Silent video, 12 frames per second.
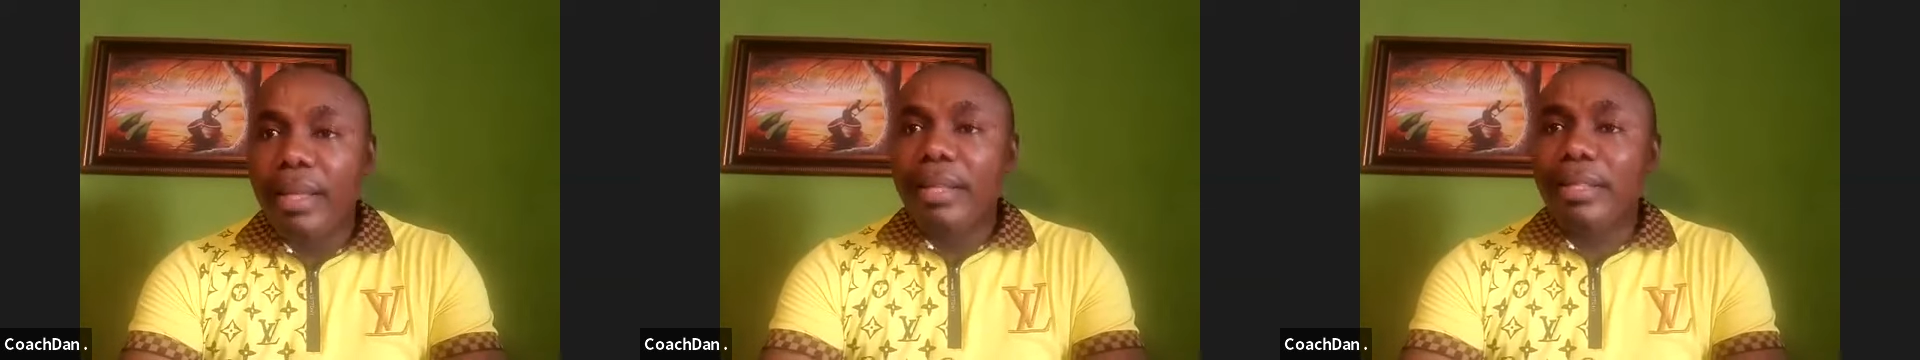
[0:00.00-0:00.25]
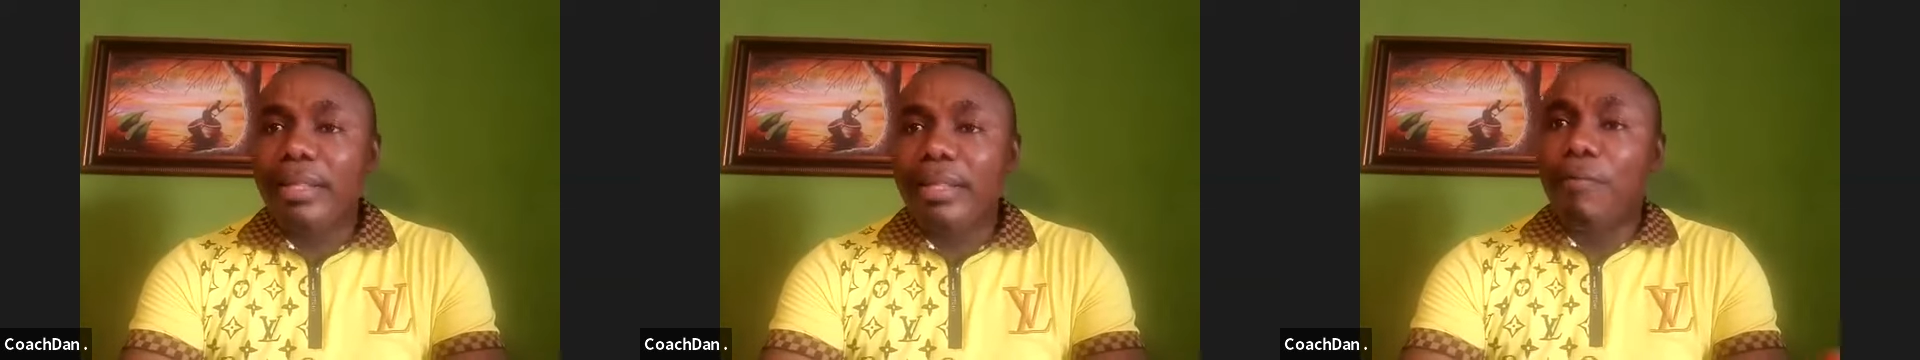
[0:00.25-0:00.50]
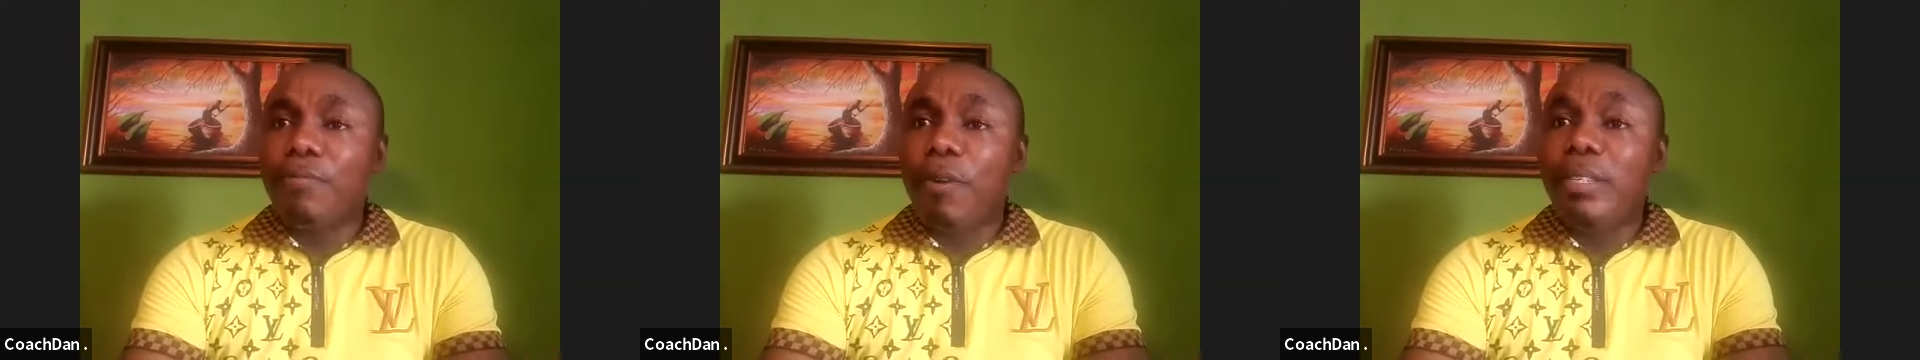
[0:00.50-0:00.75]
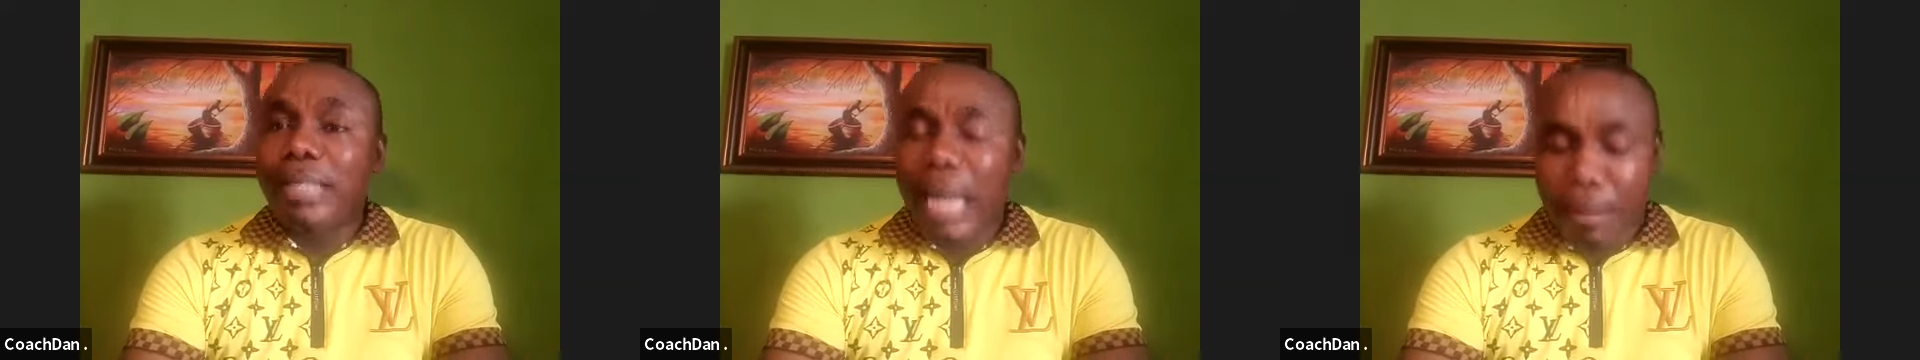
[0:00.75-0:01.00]
the
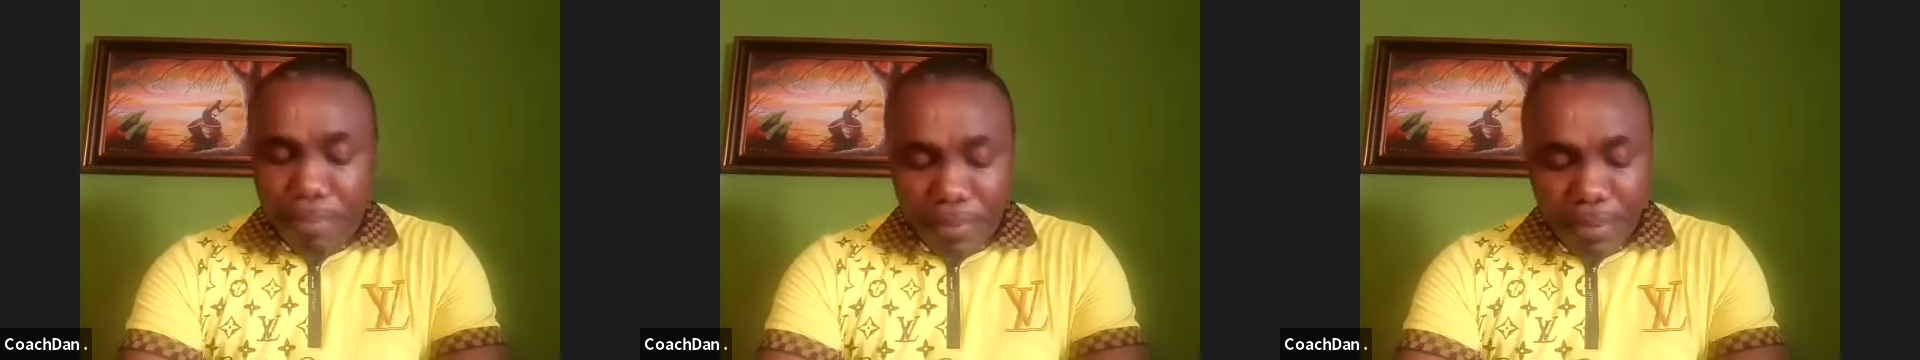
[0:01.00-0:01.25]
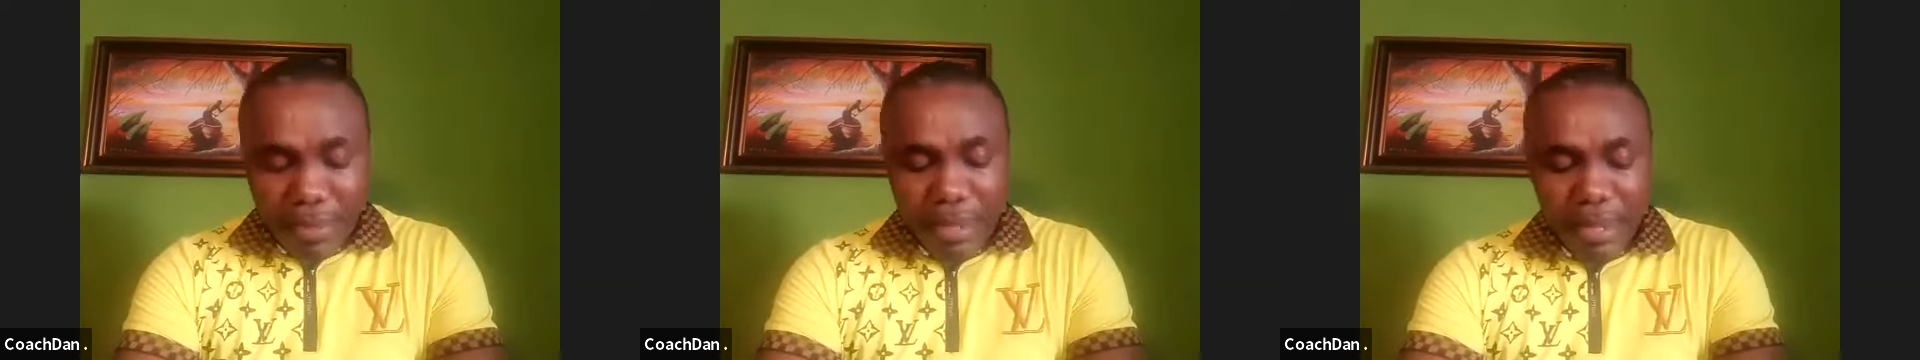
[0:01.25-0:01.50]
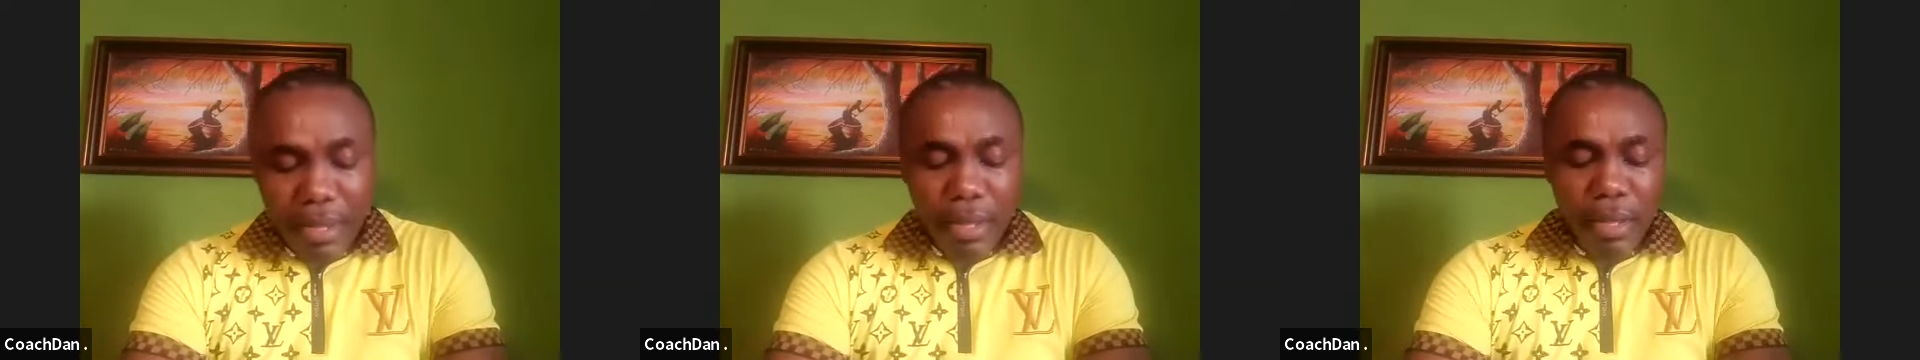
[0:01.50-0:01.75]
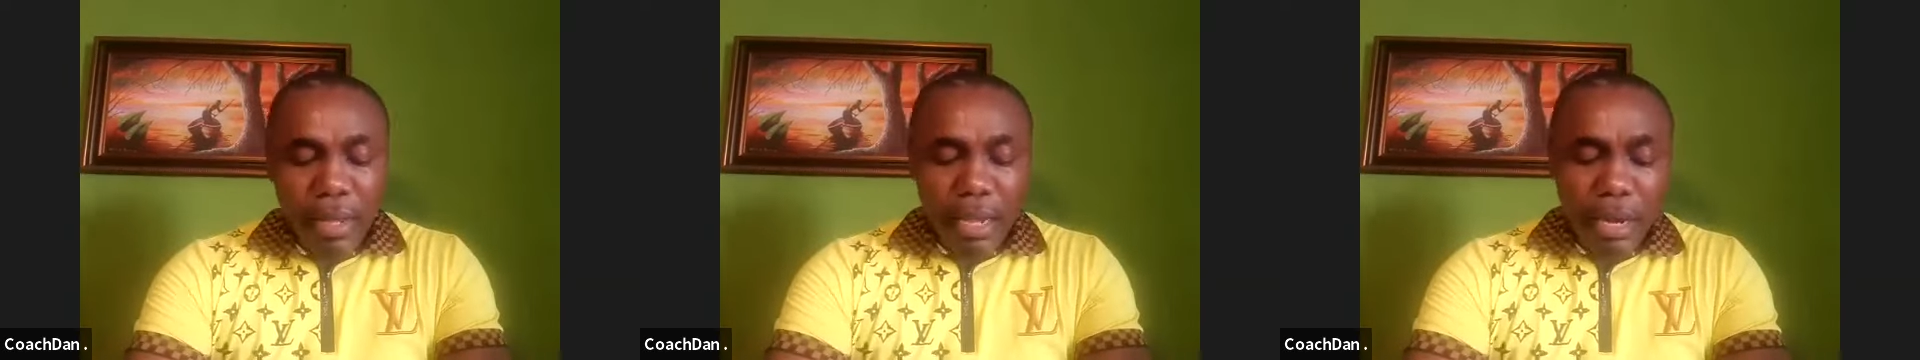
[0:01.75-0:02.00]
first step,
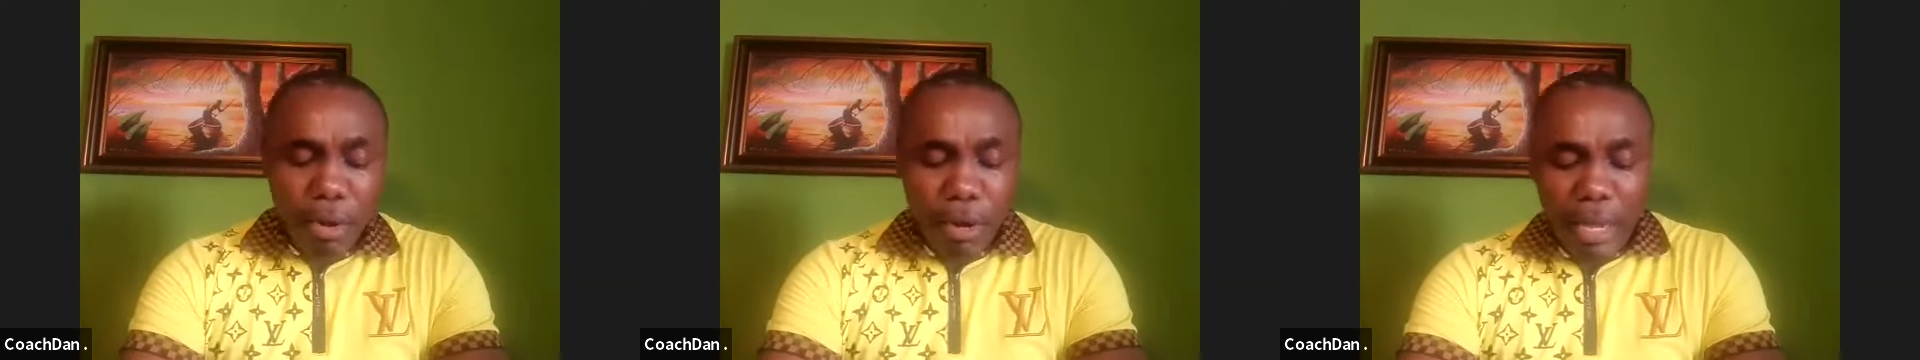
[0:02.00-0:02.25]
you know,